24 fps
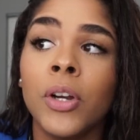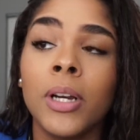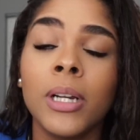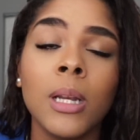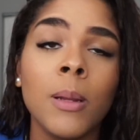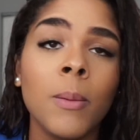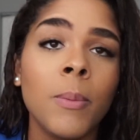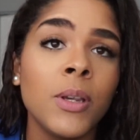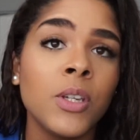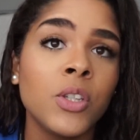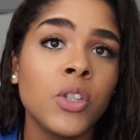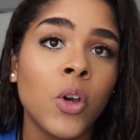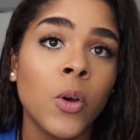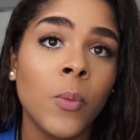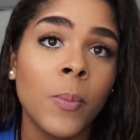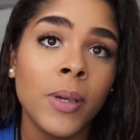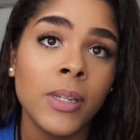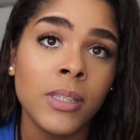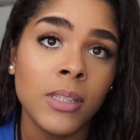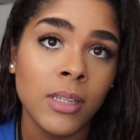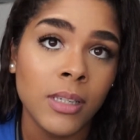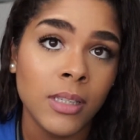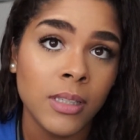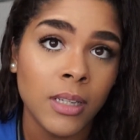you're going to be so
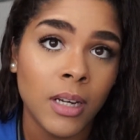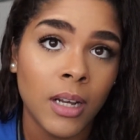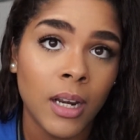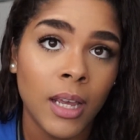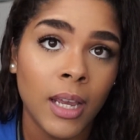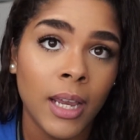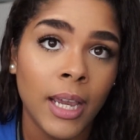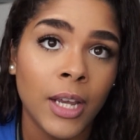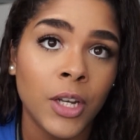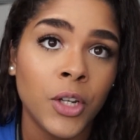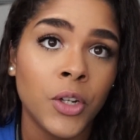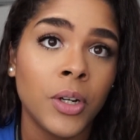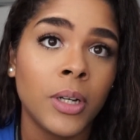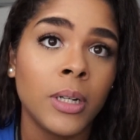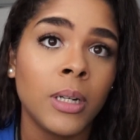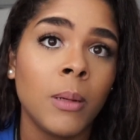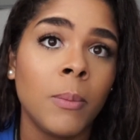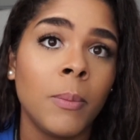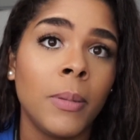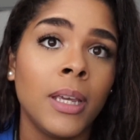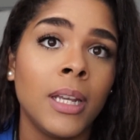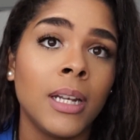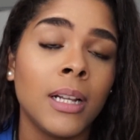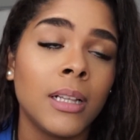busy studying, and you're
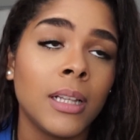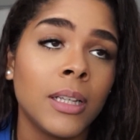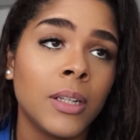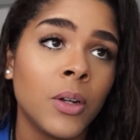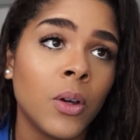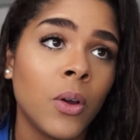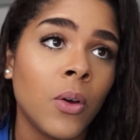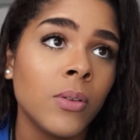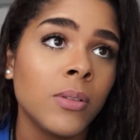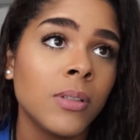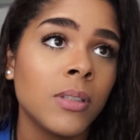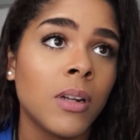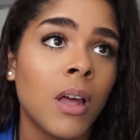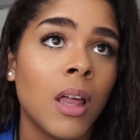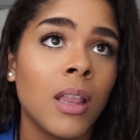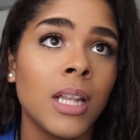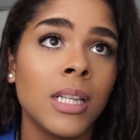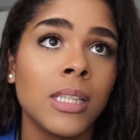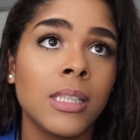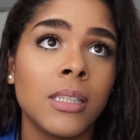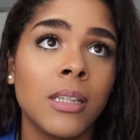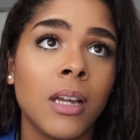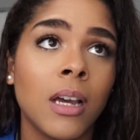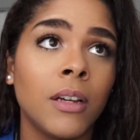going to be in clinicals and all
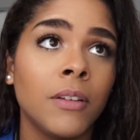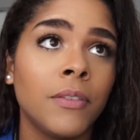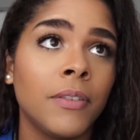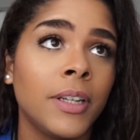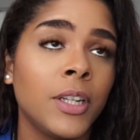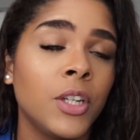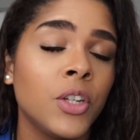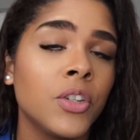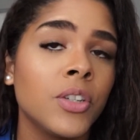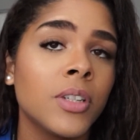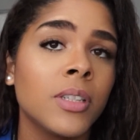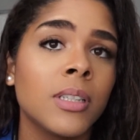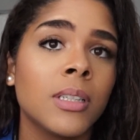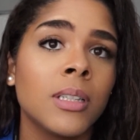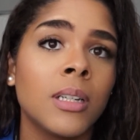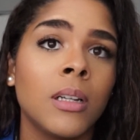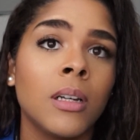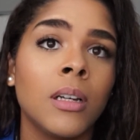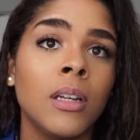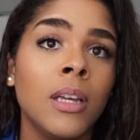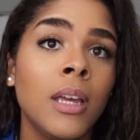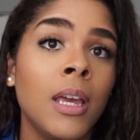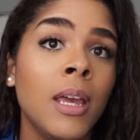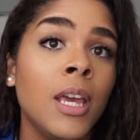that stuff, and you're
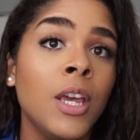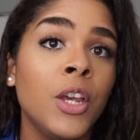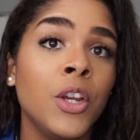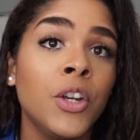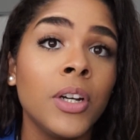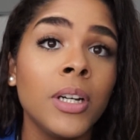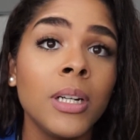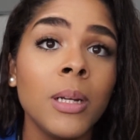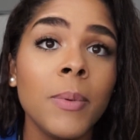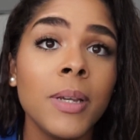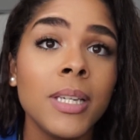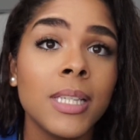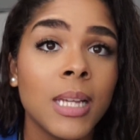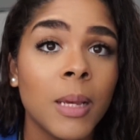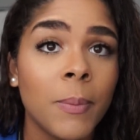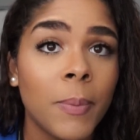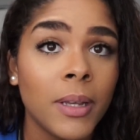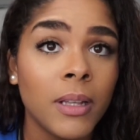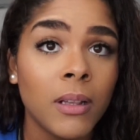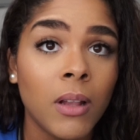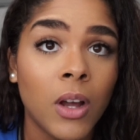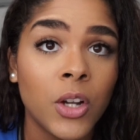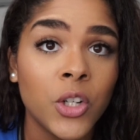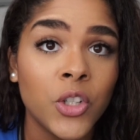going to be
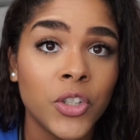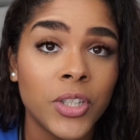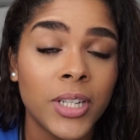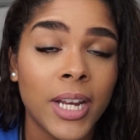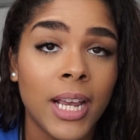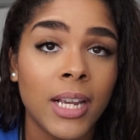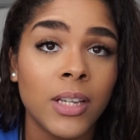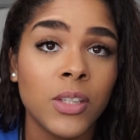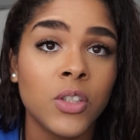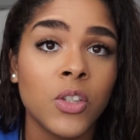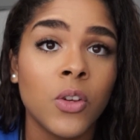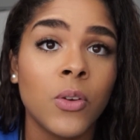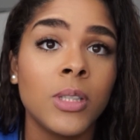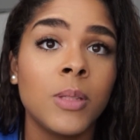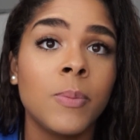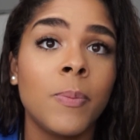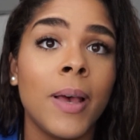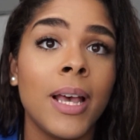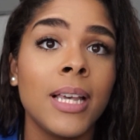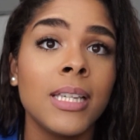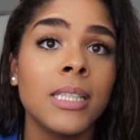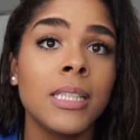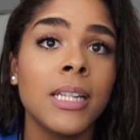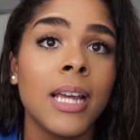skipping laundry days. So it's
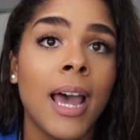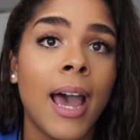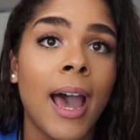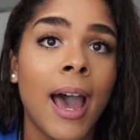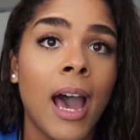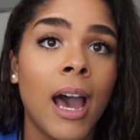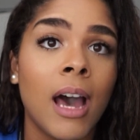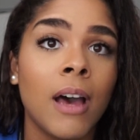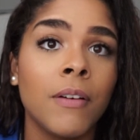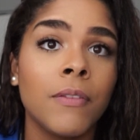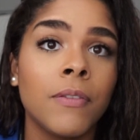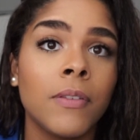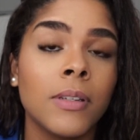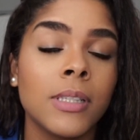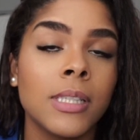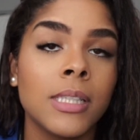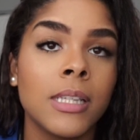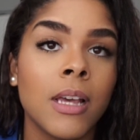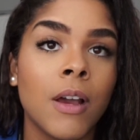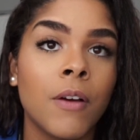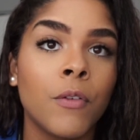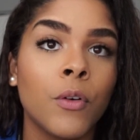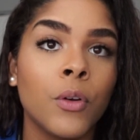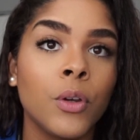best to have
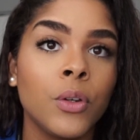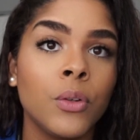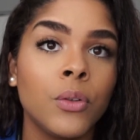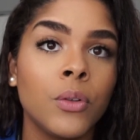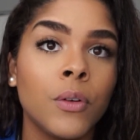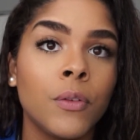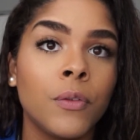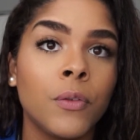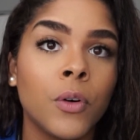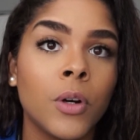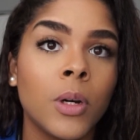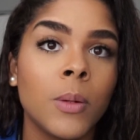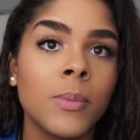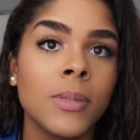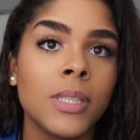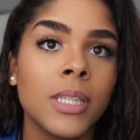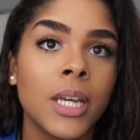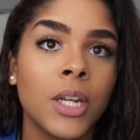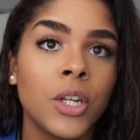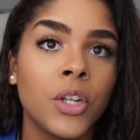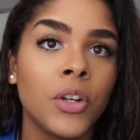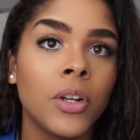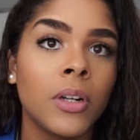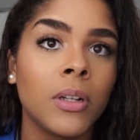several uniforms
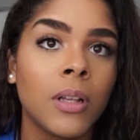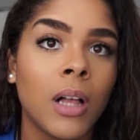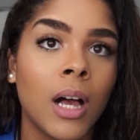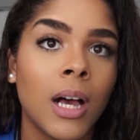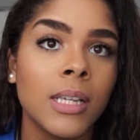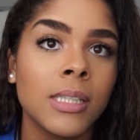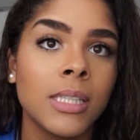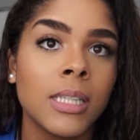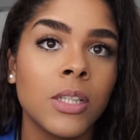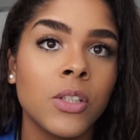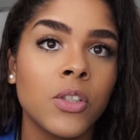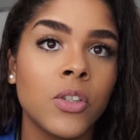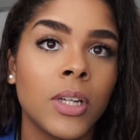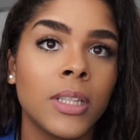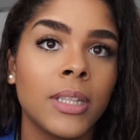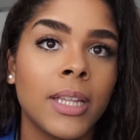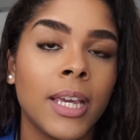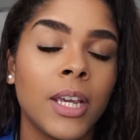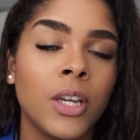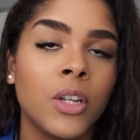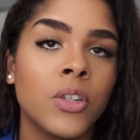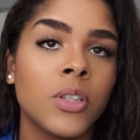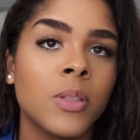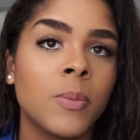in your closet so
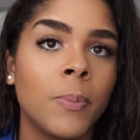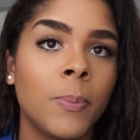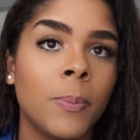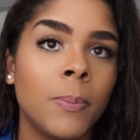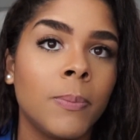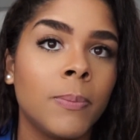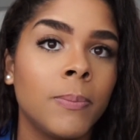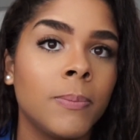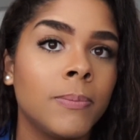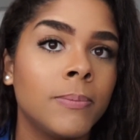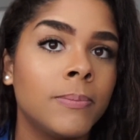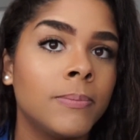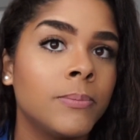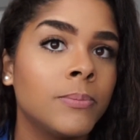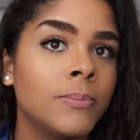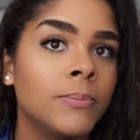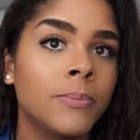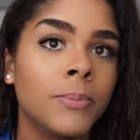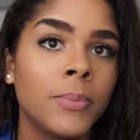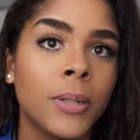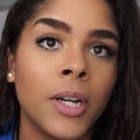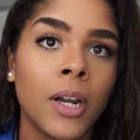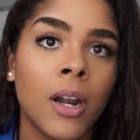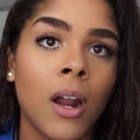that you could just
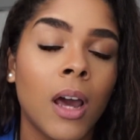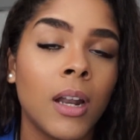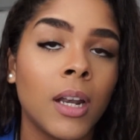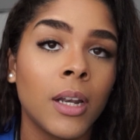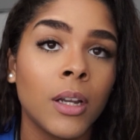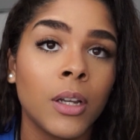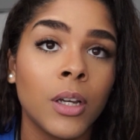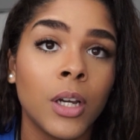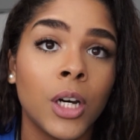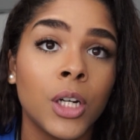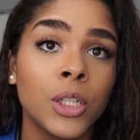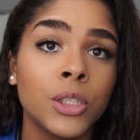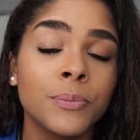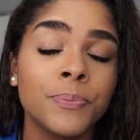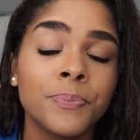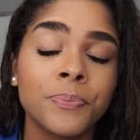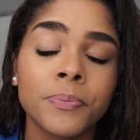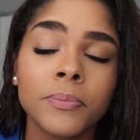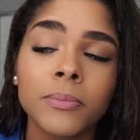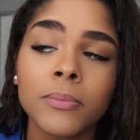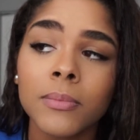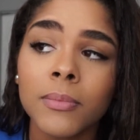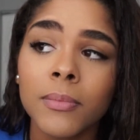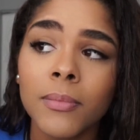put it and go,
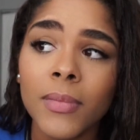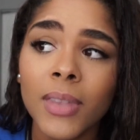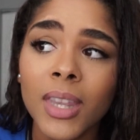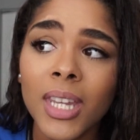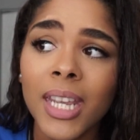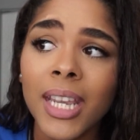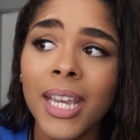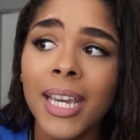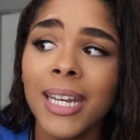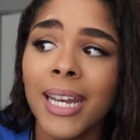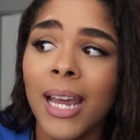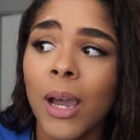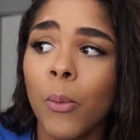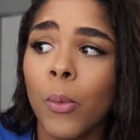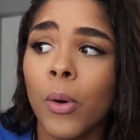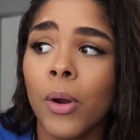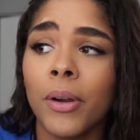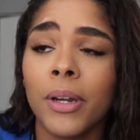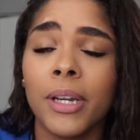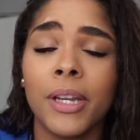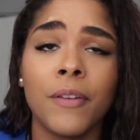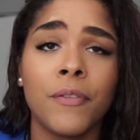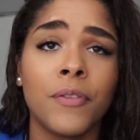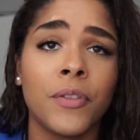and not
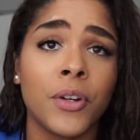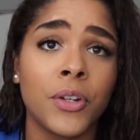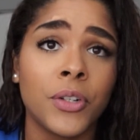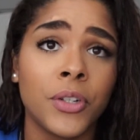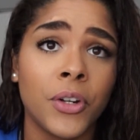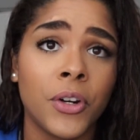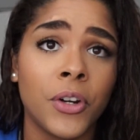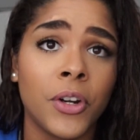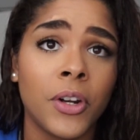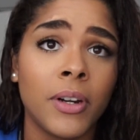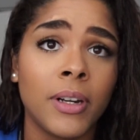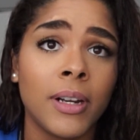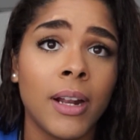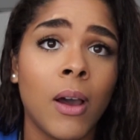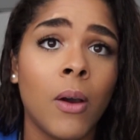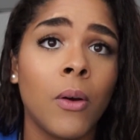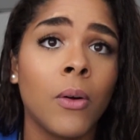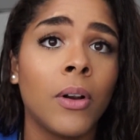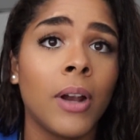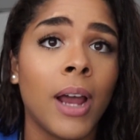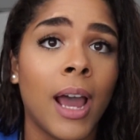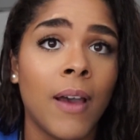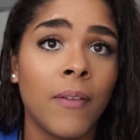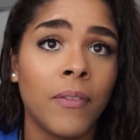worry if they're dirty or
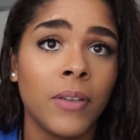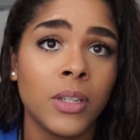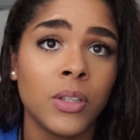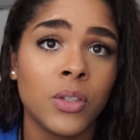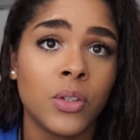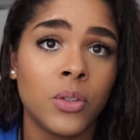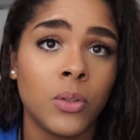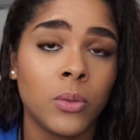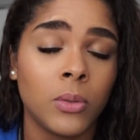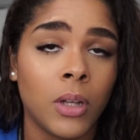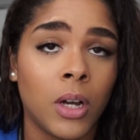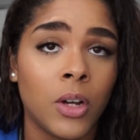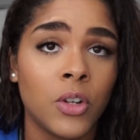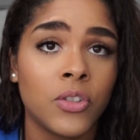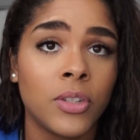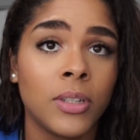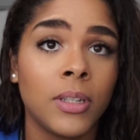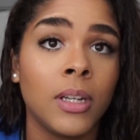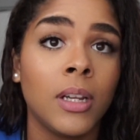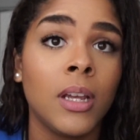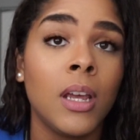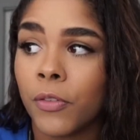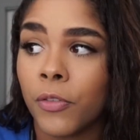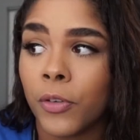not, or having to do
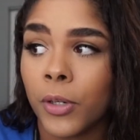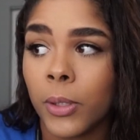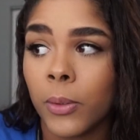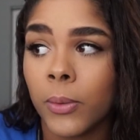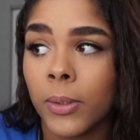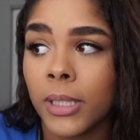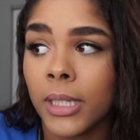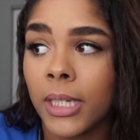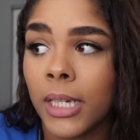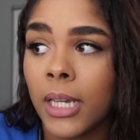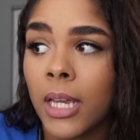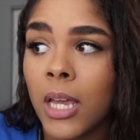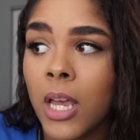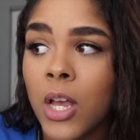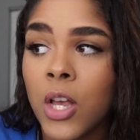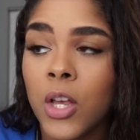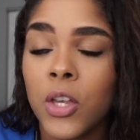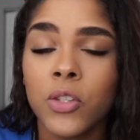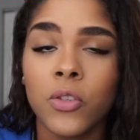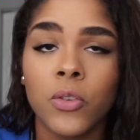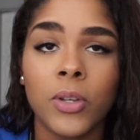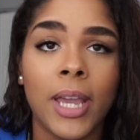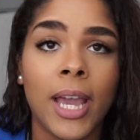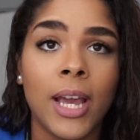laundry frequently.
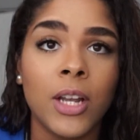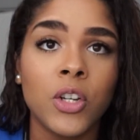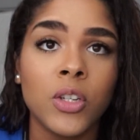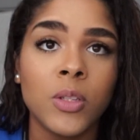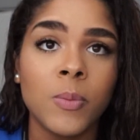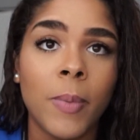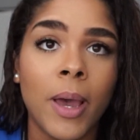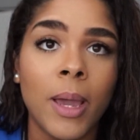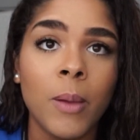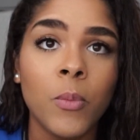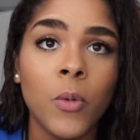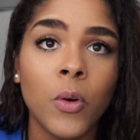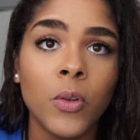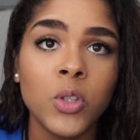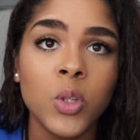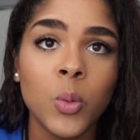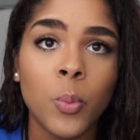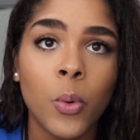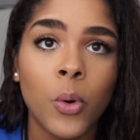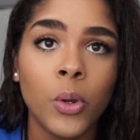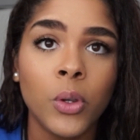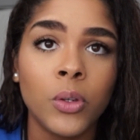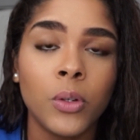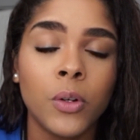So yeah, just buy
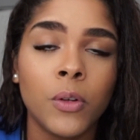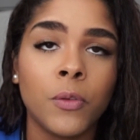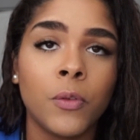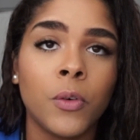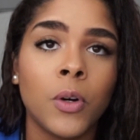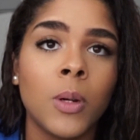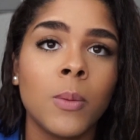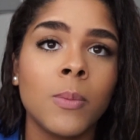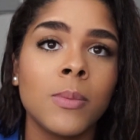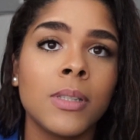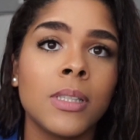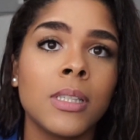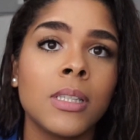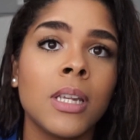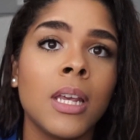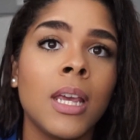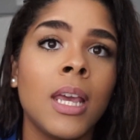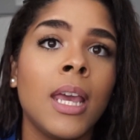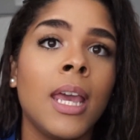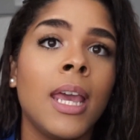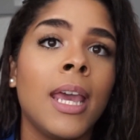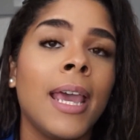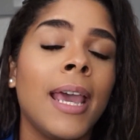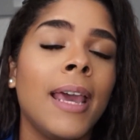multiple uniforms,
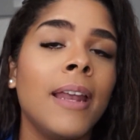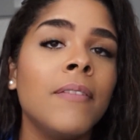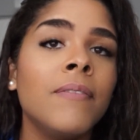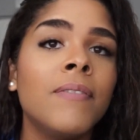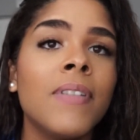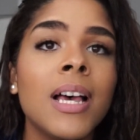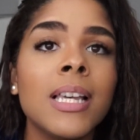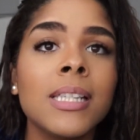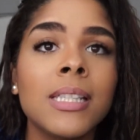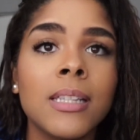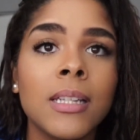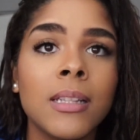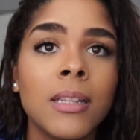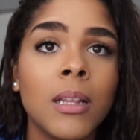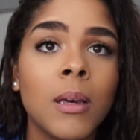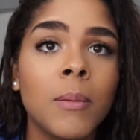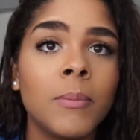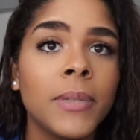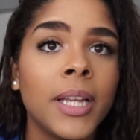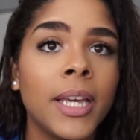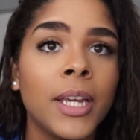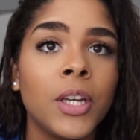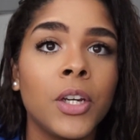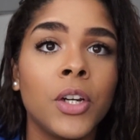invest in
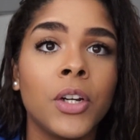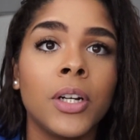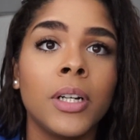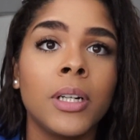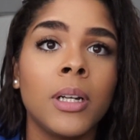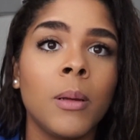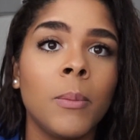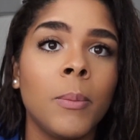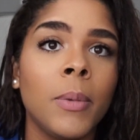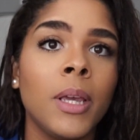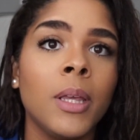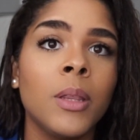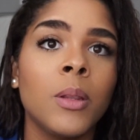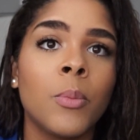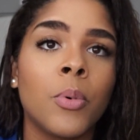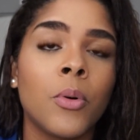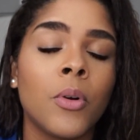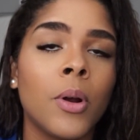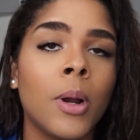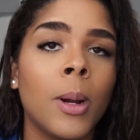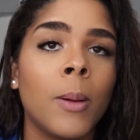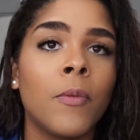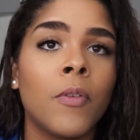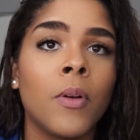them. Like, you're gonna be in the
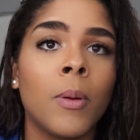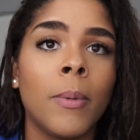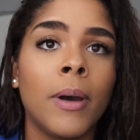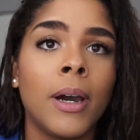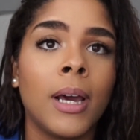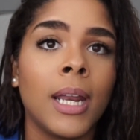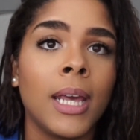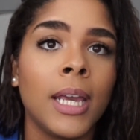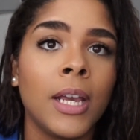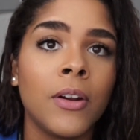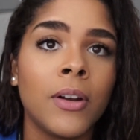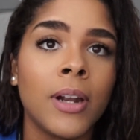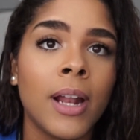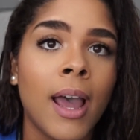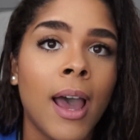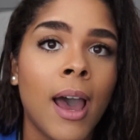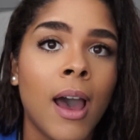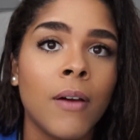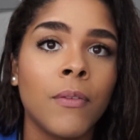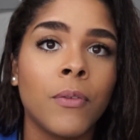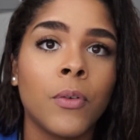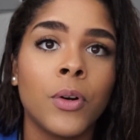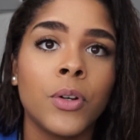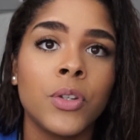program for about 1.5
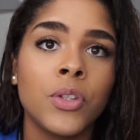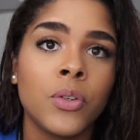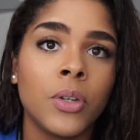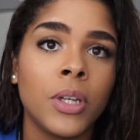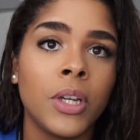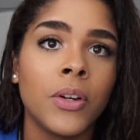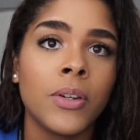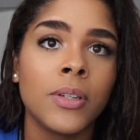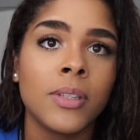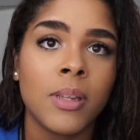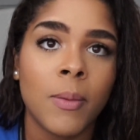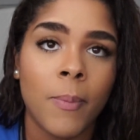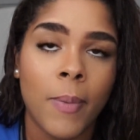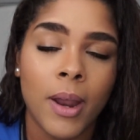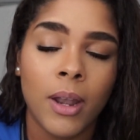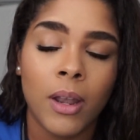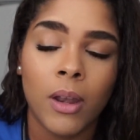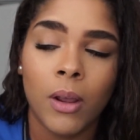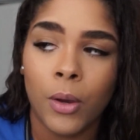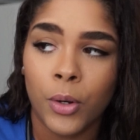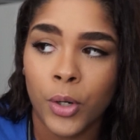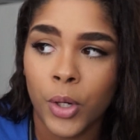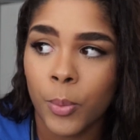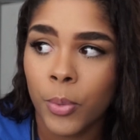years or 2 years,
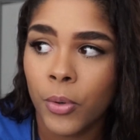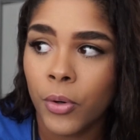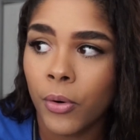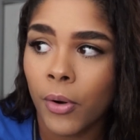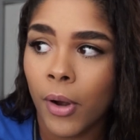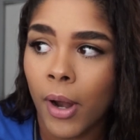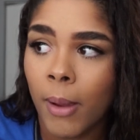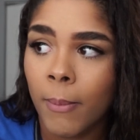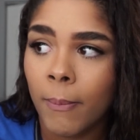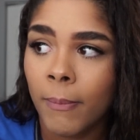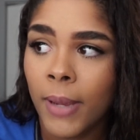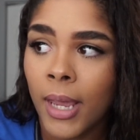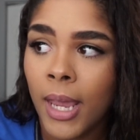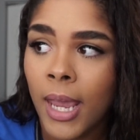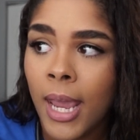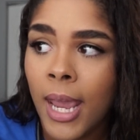depending on your program.